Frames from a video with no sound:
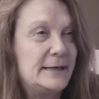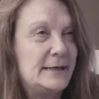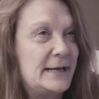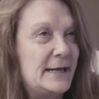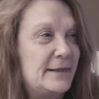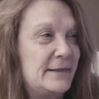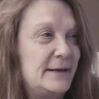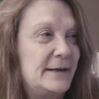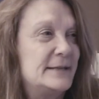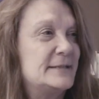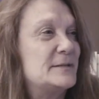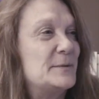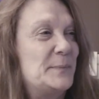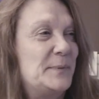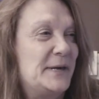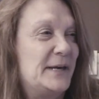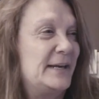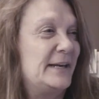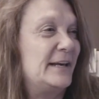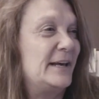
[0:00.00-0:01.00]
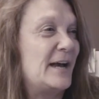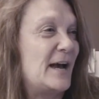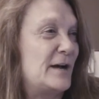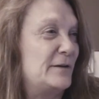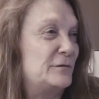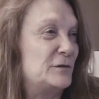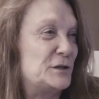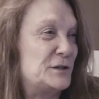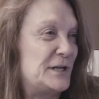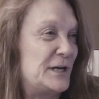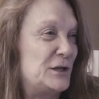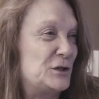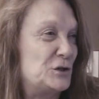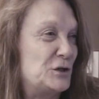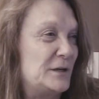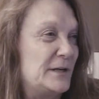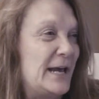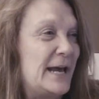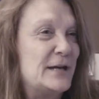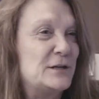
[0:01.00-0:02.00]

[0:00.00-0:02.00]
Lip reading: And I think it's a beginning conversation.